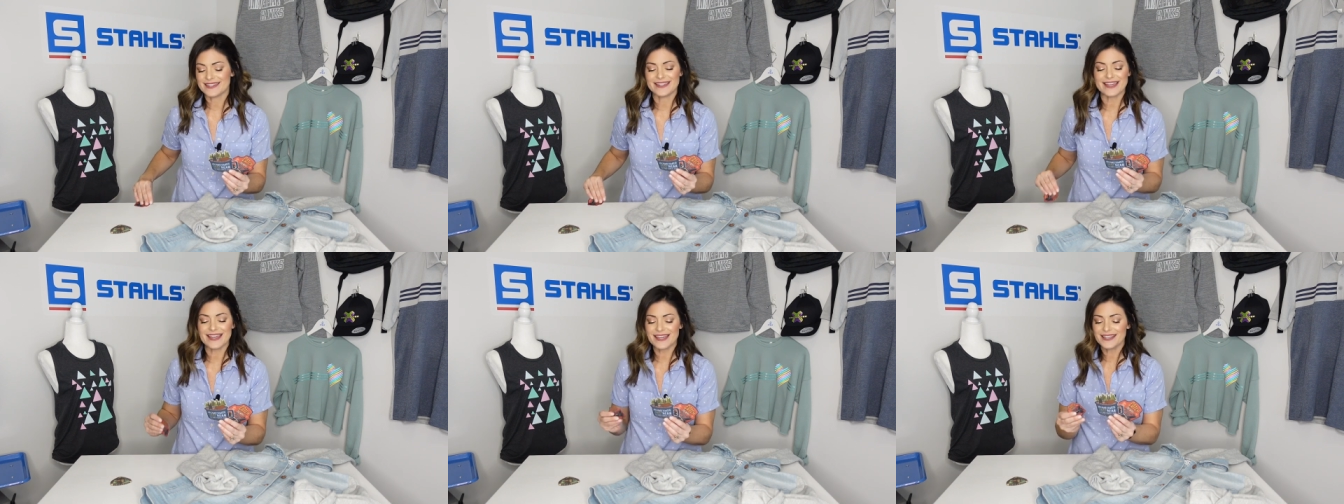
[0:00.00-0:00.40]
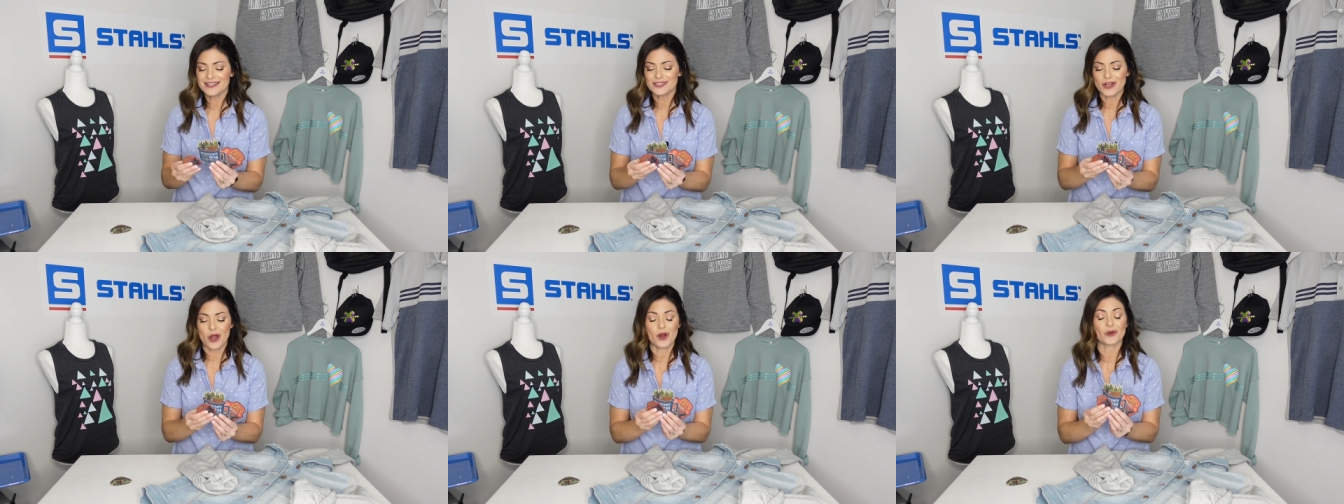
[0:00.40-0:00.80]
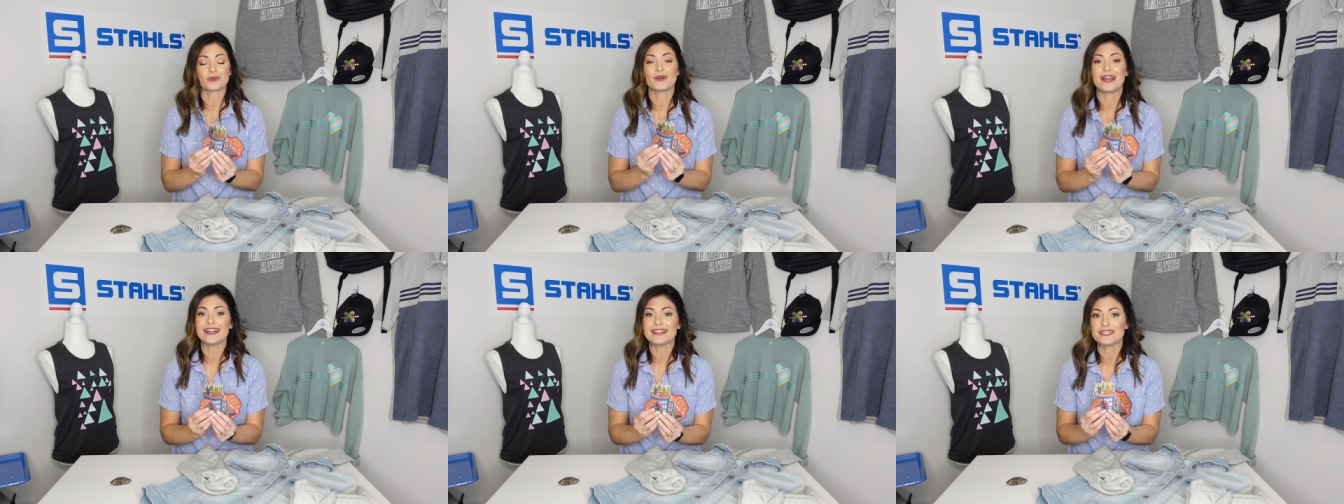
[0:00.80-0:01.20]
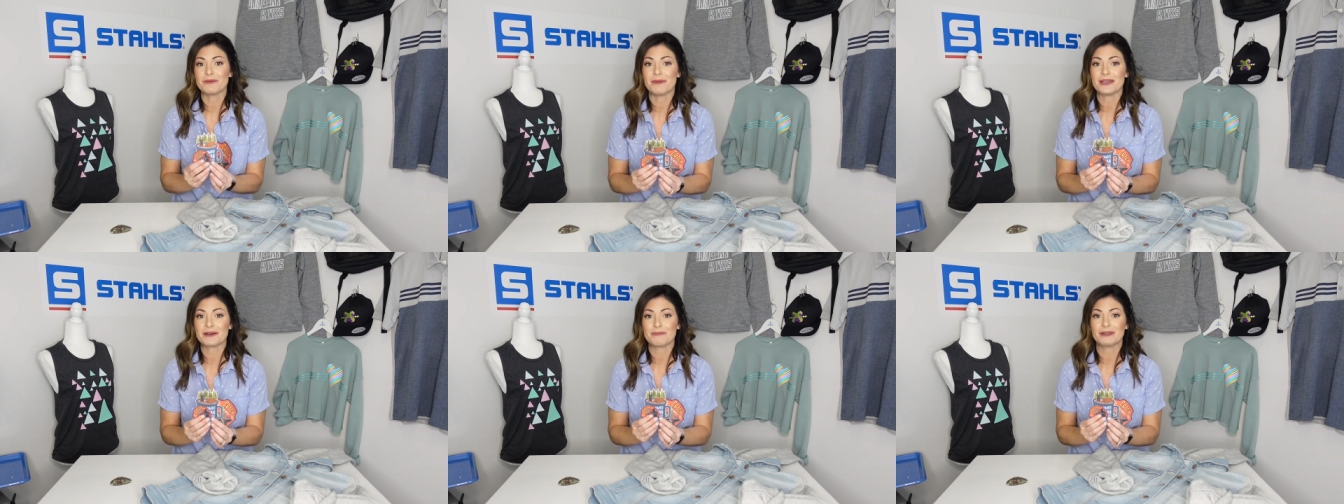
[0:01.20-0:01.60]
These are ready to
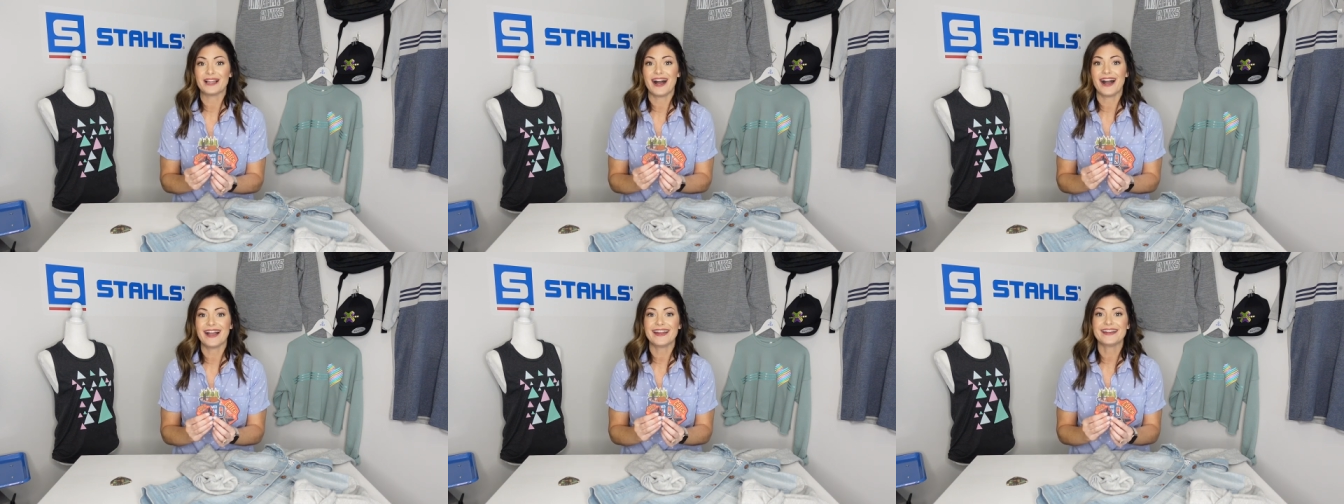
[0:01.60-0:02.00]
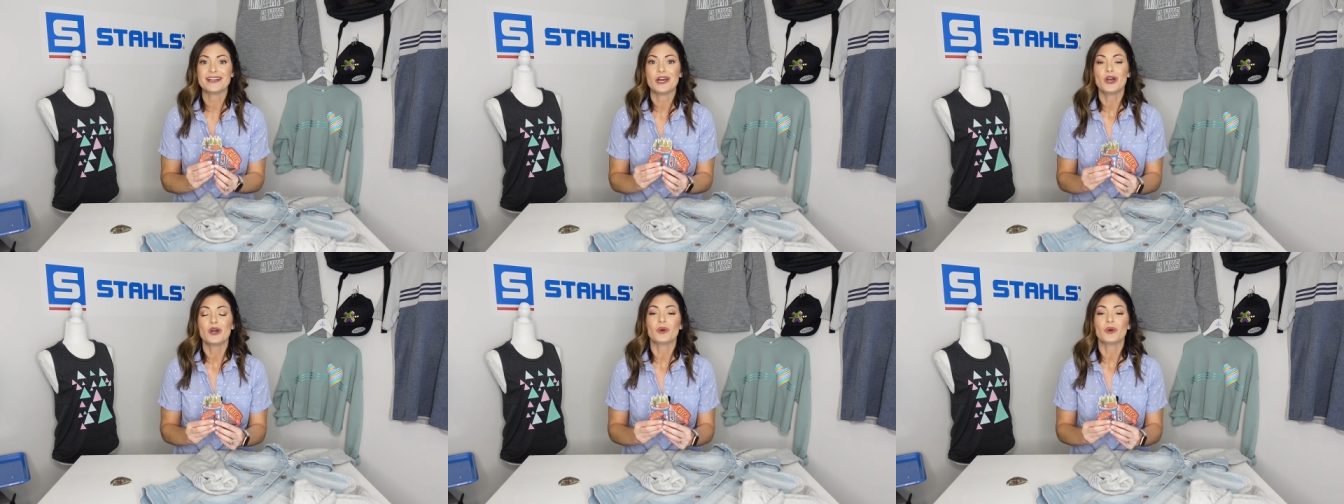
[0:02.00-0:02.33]
be applied.